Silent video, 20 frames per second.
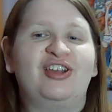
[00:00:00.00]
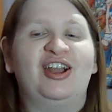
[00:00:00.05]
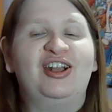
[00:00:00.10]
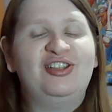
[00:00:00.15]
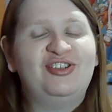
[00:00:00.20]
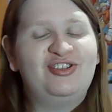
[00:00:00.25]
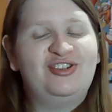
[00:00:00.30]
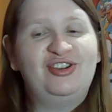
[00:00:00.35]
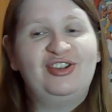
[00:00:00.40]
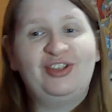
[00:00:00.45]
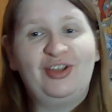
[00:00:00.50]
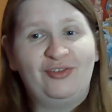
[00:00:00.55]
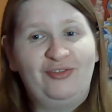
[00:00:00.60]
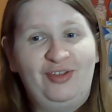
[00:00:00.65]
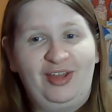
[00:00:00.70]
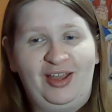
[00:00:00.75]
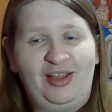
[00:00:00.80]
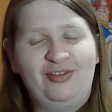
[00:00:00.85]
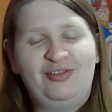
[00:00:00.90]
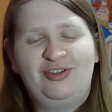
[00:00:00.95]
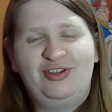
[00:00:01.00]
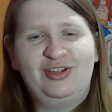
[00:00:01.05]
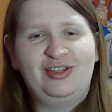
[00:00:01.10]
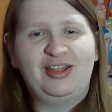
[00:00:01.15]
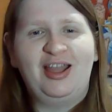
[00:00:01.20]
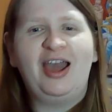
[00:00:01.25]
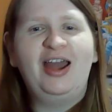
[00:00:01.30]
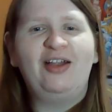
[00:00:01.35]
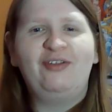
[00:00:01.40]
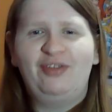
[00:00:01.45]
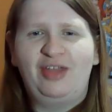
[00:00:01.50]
and she's not a